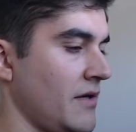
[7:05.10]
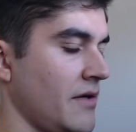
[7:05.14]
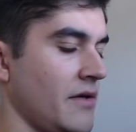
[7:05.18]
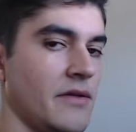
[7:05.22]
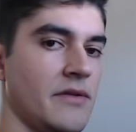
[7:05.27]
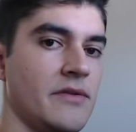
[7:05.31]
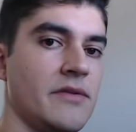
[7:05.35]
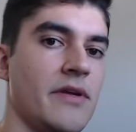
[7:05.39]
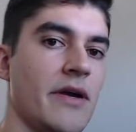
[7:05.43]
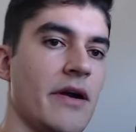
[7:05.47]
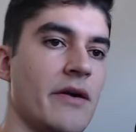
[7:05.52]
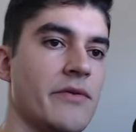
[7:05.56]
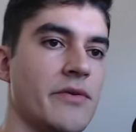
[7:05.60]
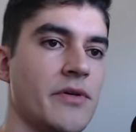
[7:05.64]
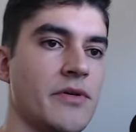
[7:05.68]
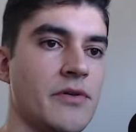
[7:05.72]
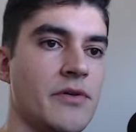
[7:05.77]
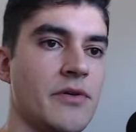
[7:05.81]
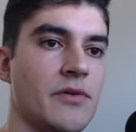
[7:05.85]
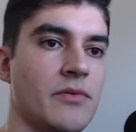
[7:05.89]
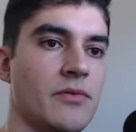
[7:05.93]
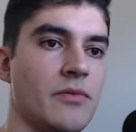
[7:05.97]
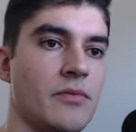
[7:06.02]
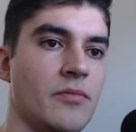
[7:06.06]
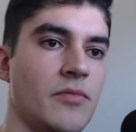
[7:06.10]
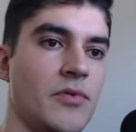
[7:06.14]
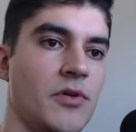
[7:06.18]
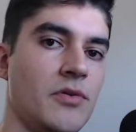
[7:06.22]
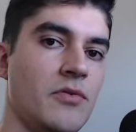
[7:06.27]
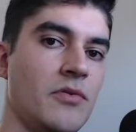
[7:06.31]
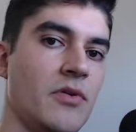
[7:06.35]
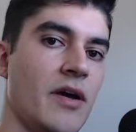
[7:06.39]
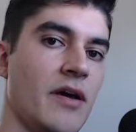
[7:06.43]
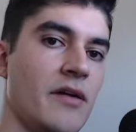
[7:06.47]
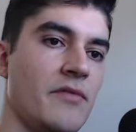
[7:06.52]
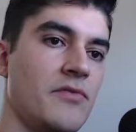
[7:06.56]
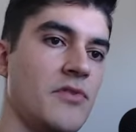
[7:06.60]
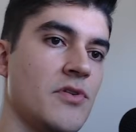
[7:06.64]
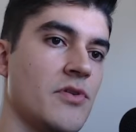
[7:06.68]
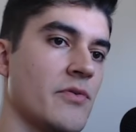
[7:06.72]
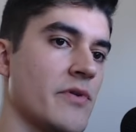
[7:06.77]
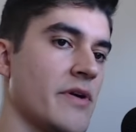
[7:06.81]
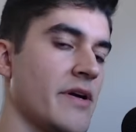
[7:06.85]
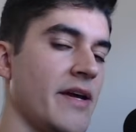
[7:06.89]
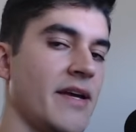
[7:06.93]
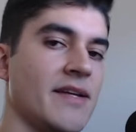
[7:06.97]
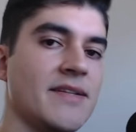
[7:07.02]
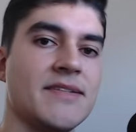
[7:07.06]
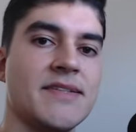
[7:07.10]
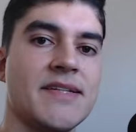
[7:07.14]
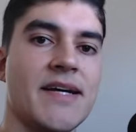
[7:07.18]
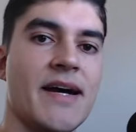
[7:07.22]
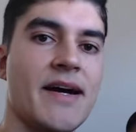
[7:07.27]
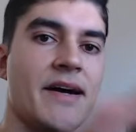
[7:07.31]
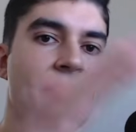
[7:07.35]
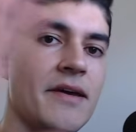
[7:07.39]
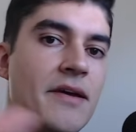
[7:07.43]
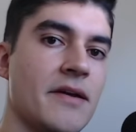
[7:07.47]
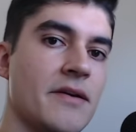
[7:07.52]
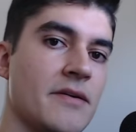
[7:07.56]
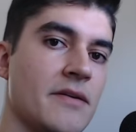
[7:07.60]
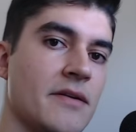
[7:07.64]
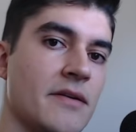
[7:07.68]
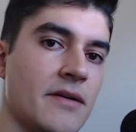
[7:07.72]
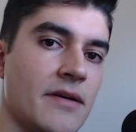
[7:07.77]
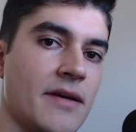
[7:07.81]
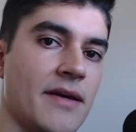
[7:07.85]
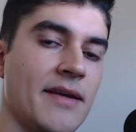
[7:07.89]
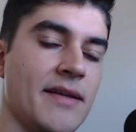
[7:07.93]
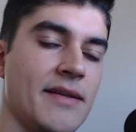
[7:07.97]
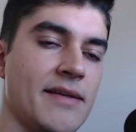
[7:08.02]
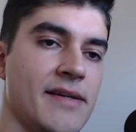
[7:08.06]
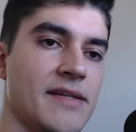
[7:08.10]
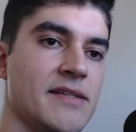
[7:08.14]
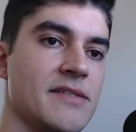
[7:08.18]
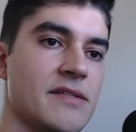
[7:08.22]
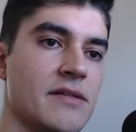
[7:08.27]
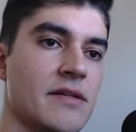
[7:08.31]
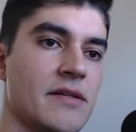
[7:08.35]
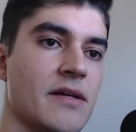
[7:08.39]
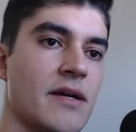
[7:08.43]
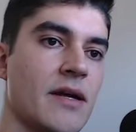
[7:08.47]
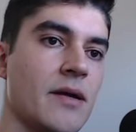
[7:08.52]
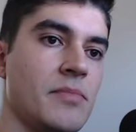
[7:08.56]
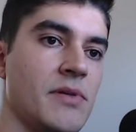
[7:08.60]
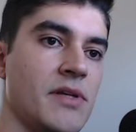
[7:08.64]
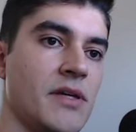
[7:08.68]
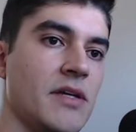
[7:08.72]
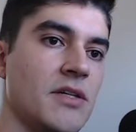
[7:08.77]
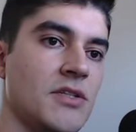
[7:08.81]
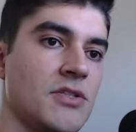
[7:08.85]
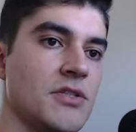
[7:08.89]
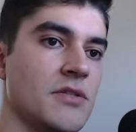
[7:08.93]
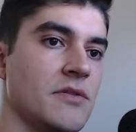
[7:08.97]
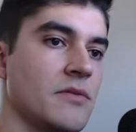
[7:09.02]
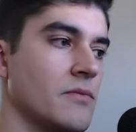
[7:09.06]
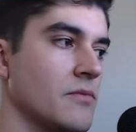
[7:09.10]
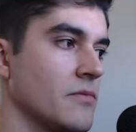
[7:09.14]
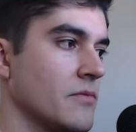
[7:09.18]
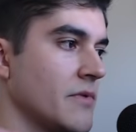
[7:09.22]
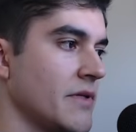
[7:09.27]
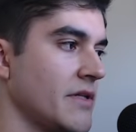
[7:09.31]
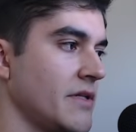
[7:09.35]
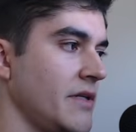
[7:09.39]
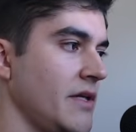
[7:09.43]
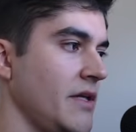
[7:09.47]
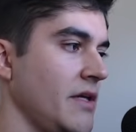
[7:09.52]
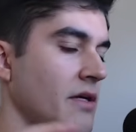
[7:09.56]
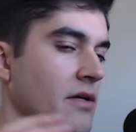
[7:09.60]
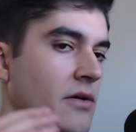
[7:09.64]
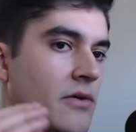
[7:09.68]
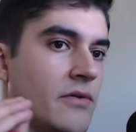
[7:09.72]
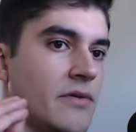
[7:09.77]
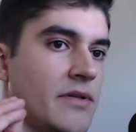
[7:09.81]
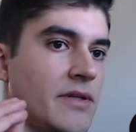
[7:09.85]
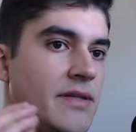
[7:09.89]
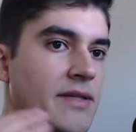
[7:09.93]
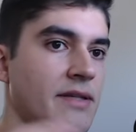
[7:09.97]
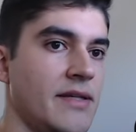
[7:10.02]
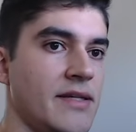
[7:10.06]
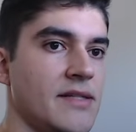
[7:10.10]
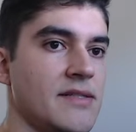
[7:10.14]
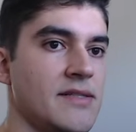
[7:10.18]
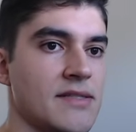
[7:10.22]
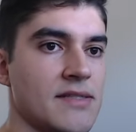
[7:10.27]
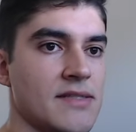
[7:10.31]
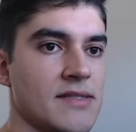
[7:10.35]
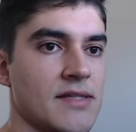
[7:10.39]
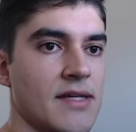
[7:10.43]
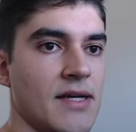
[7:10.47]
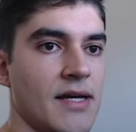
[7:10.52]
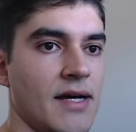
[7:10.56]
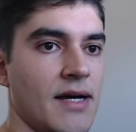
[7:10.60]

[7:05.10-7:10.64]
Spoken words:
There you go. You have your entire Elixir application running on this